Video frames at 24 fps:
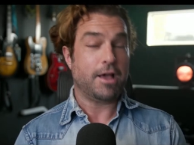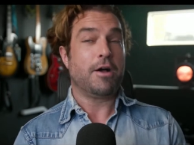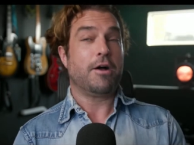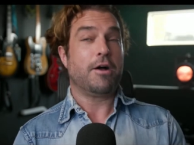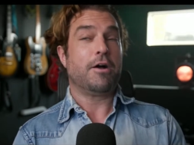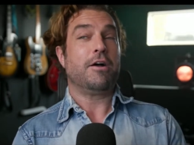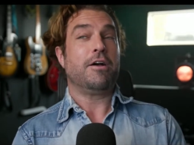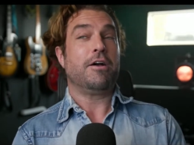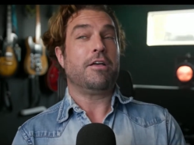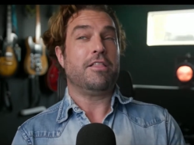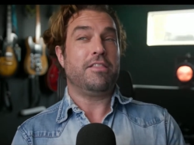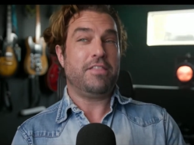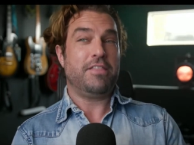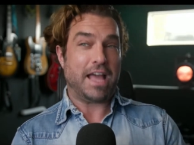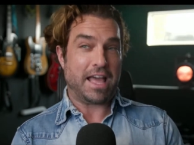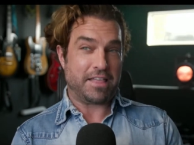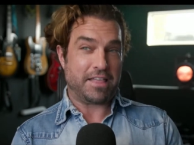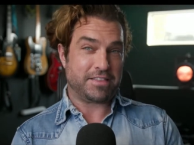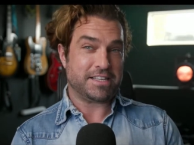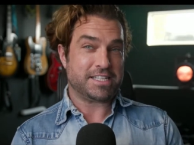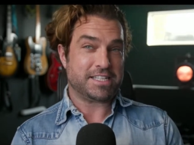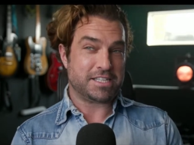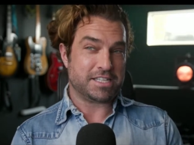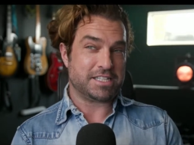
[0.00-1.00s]
that
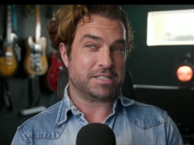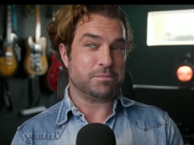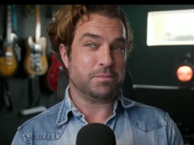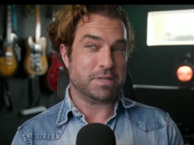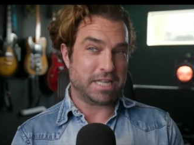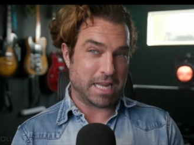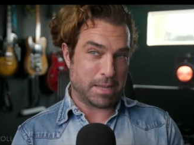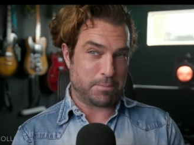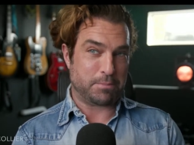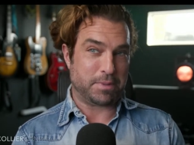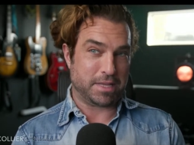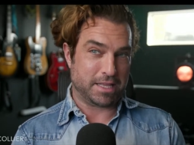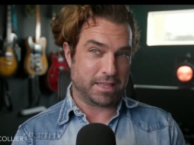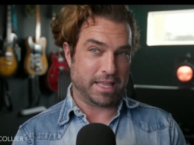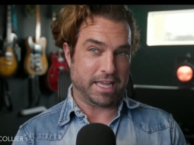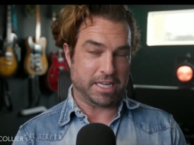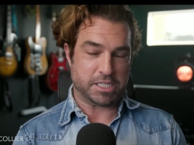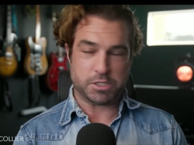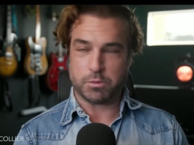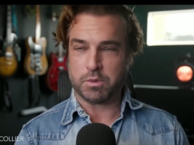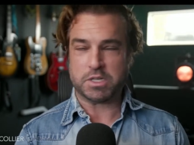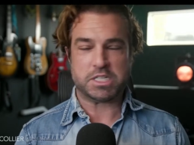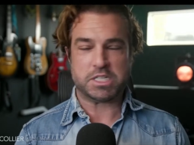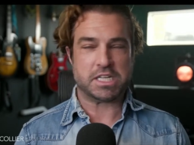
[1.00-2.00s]
this is manipulation,
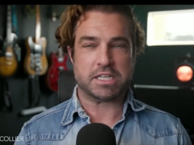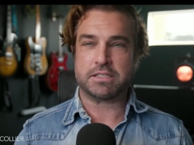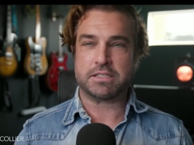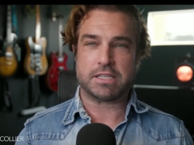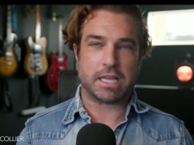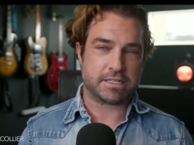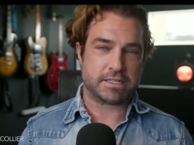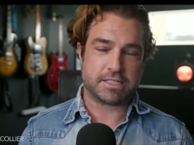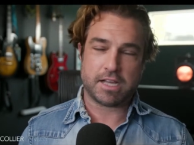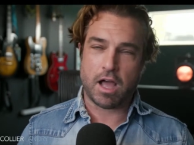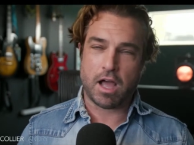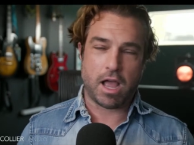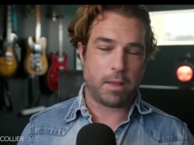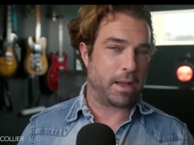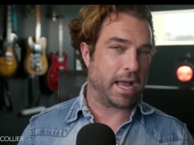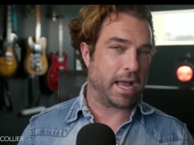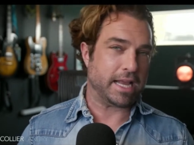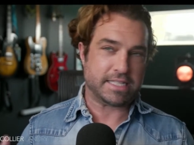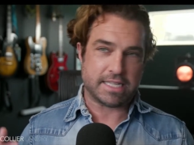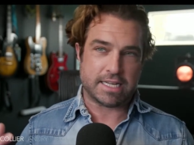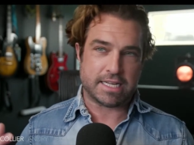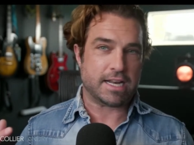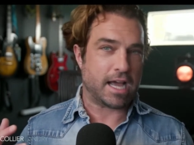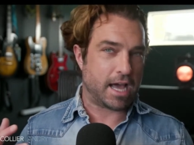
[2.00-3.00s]
which at that time I
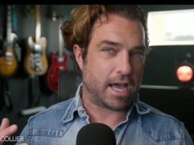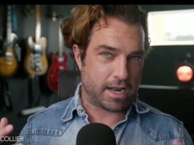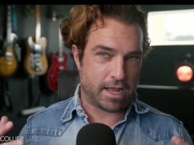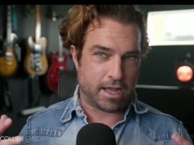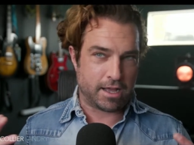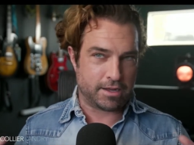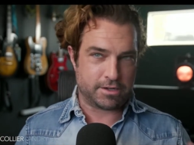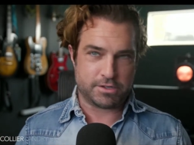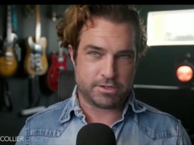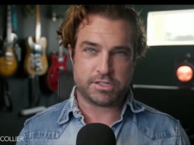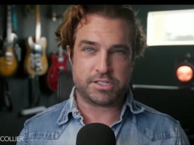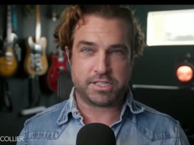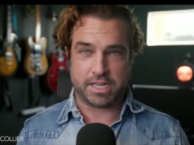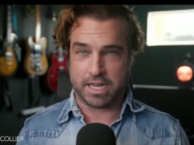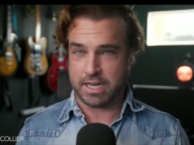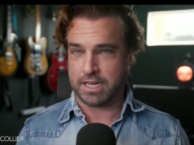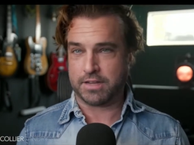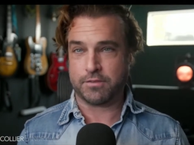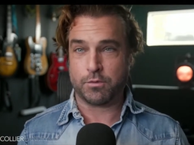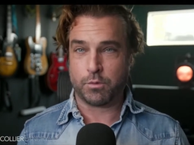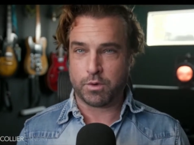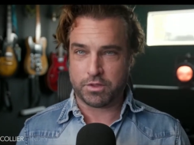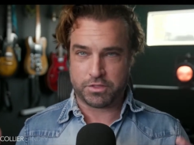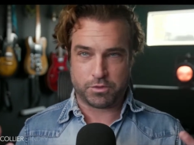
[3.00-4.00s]
did not understand
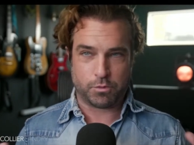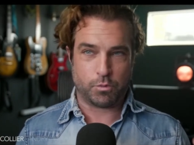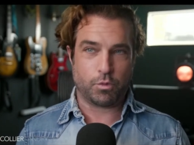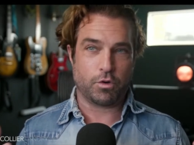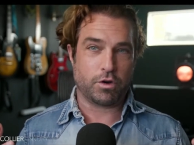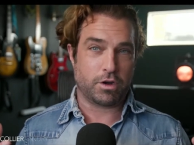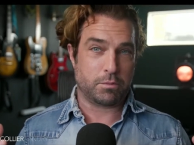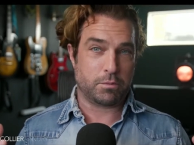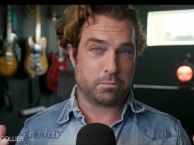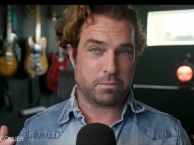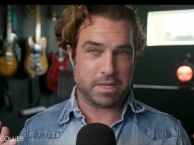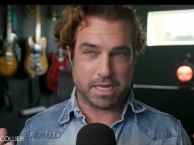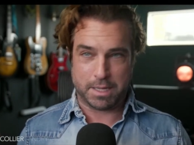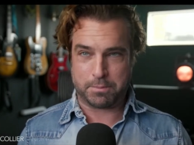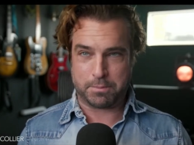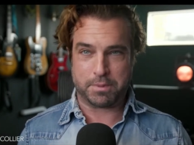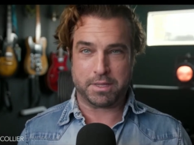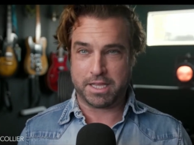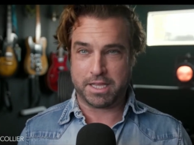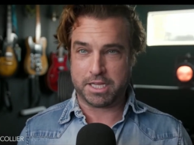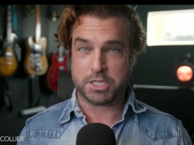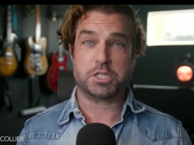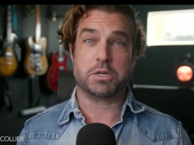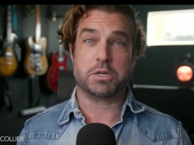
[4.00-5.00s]
even what the word
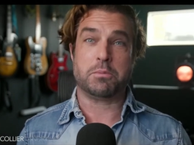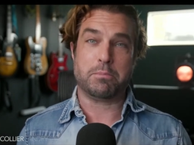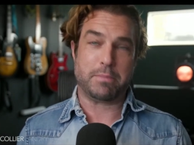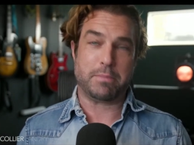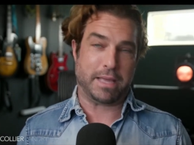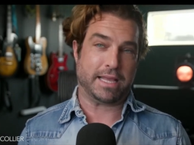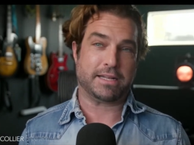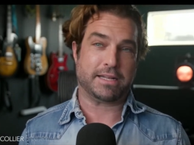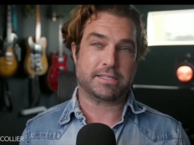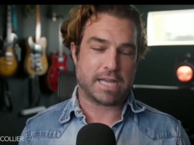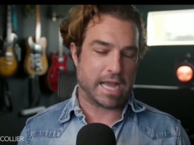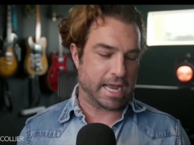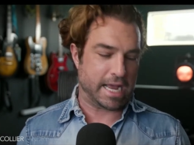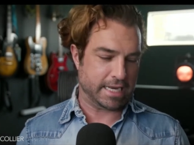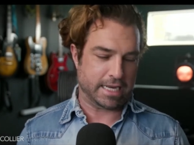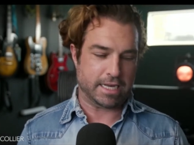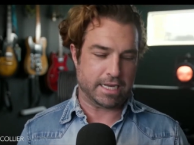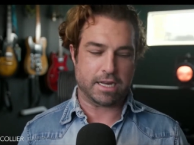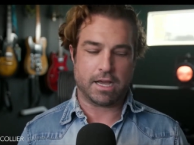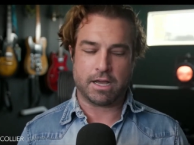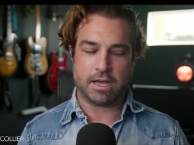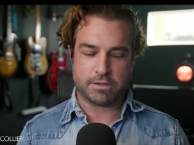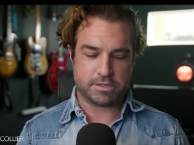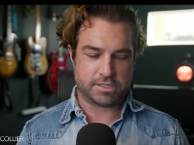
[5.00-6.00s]
manipulation meant. I didn't
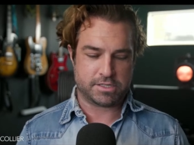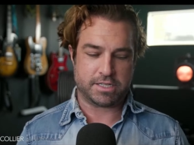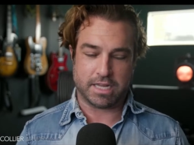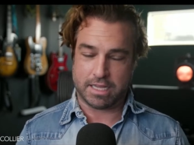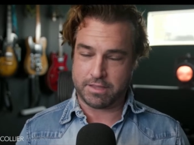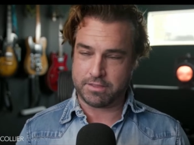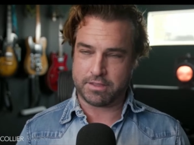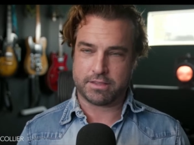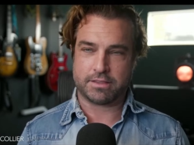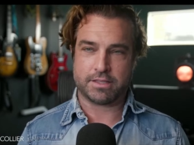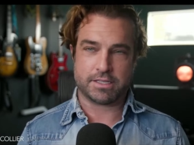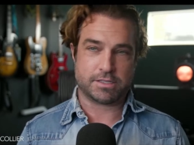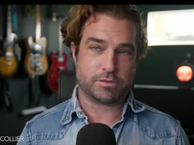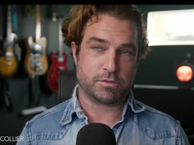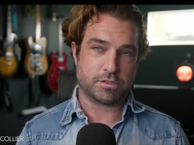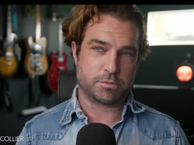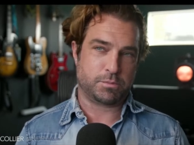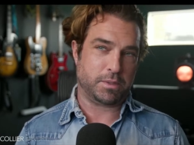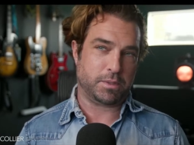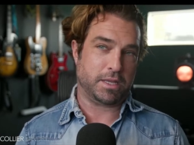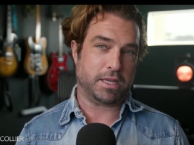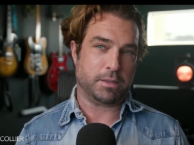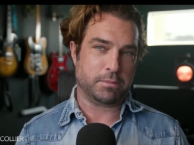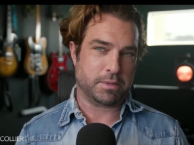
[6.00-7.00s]
understand that this was
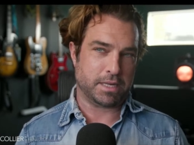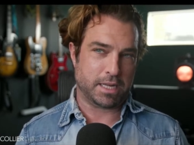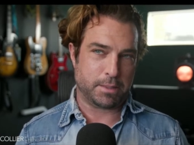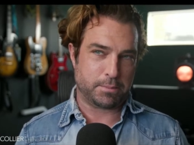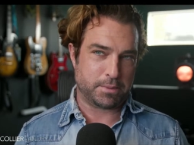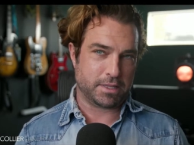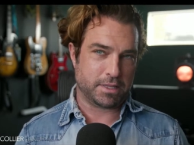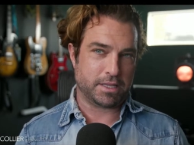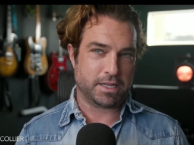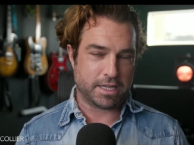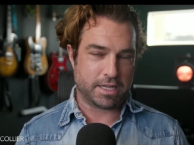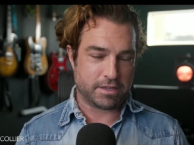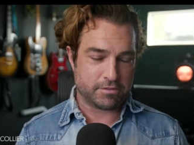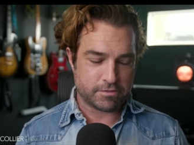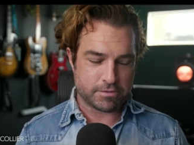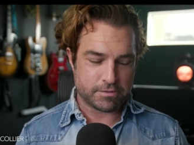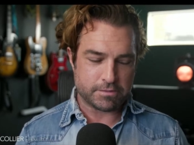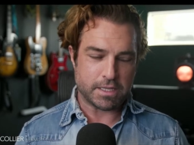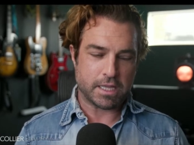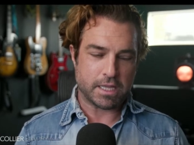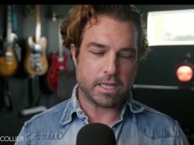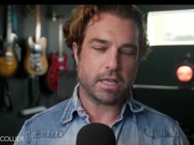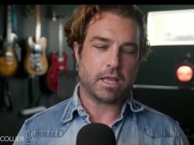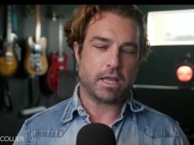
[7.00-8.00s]
being manipulative,
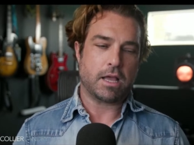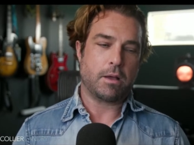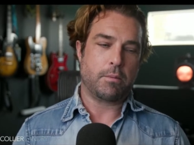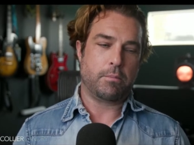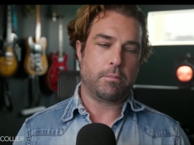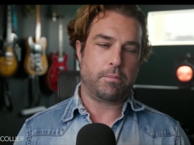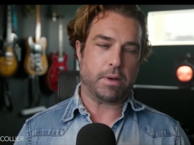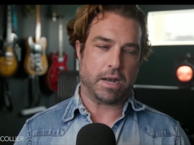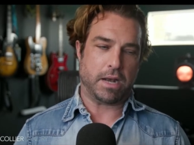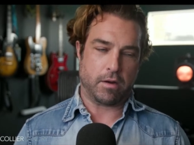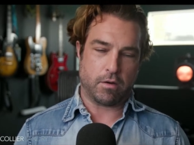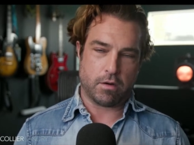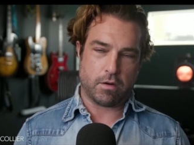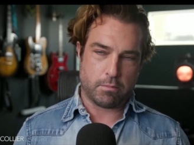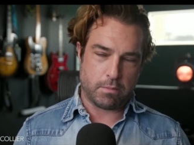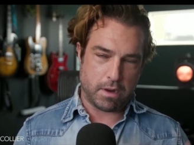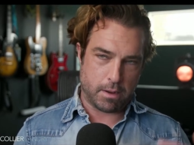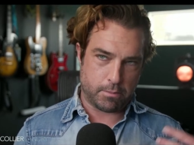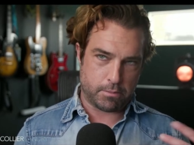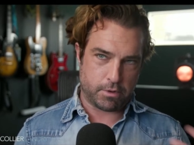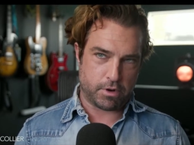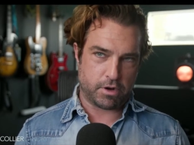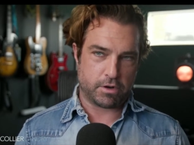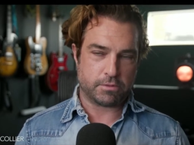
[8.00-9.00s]
but I
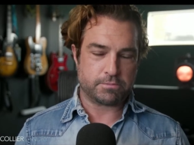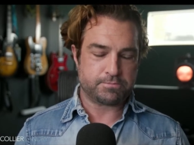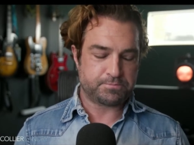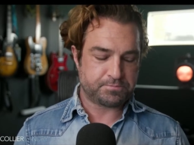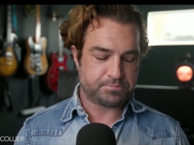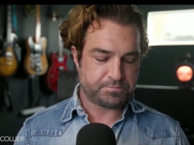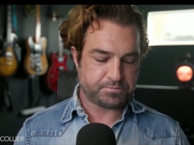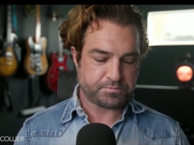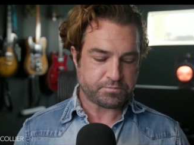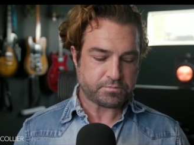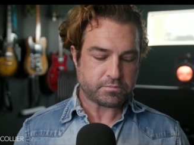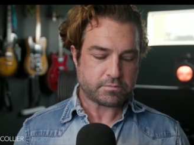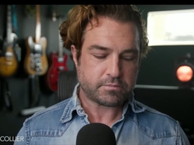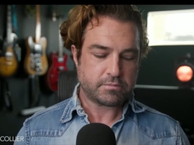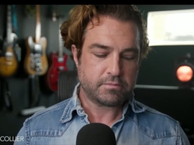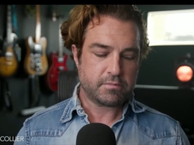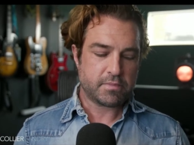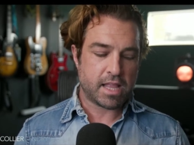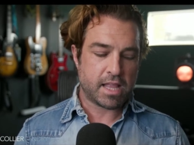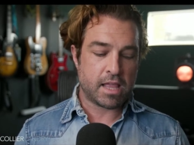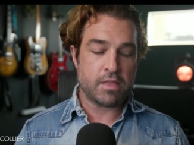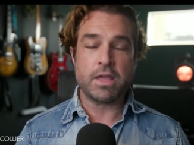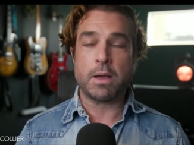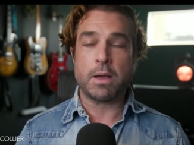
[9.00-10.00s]
remember
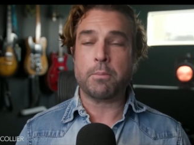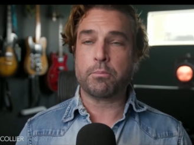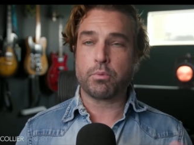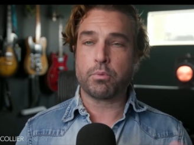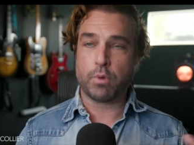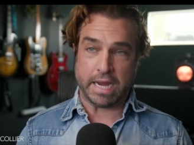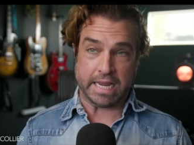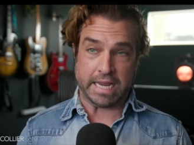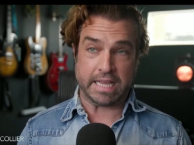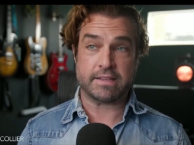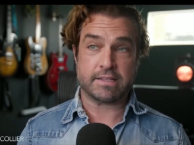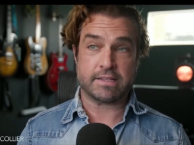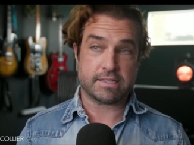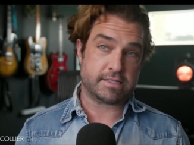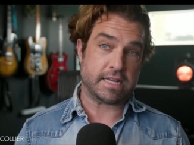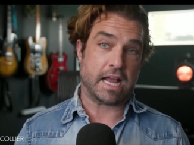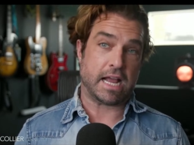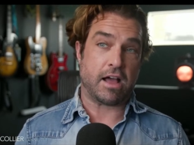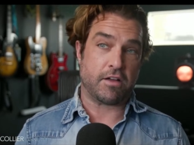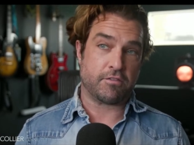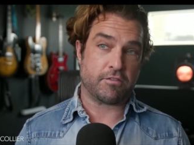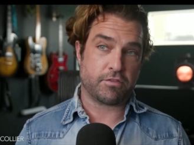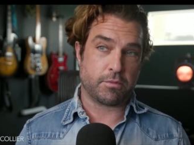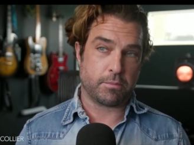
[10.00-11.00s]
them breaking this
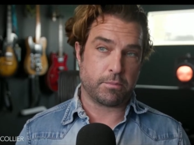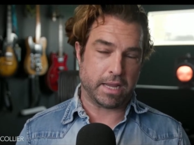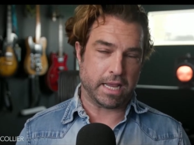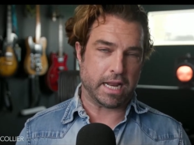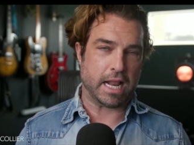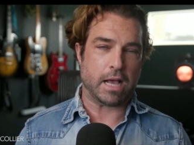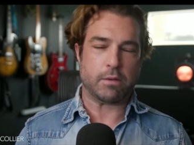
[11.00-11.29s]
down for me. And I was a